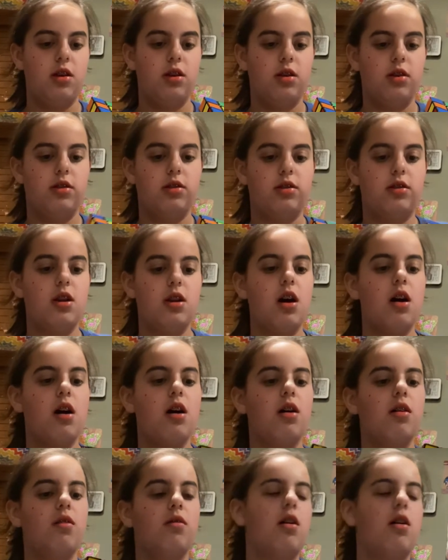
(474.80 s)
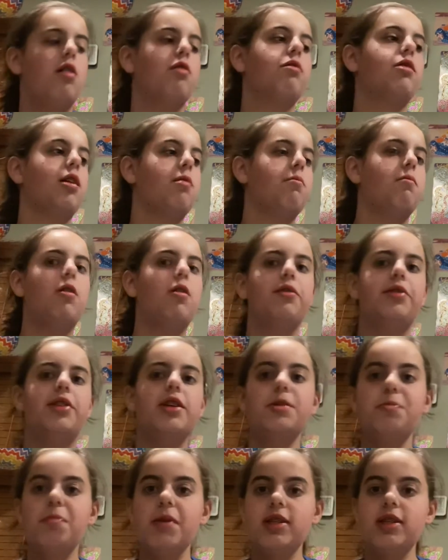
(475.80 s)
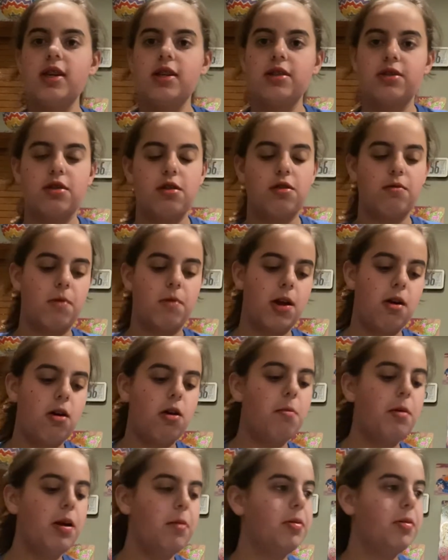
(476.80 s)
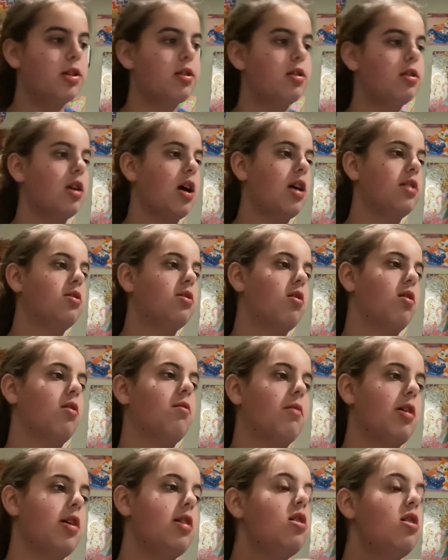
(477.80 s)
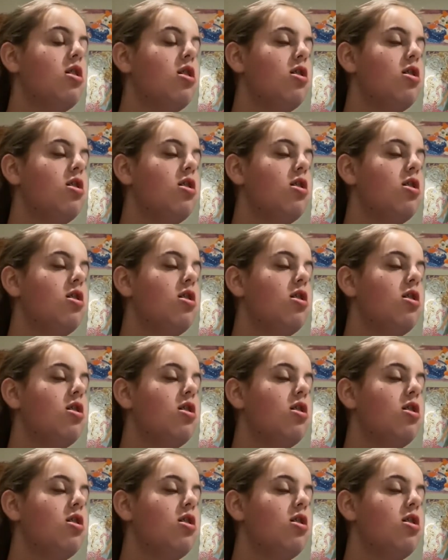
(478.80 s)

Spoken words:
So, okay, well, this piece has to go to the right. All my pieces had to go to the right.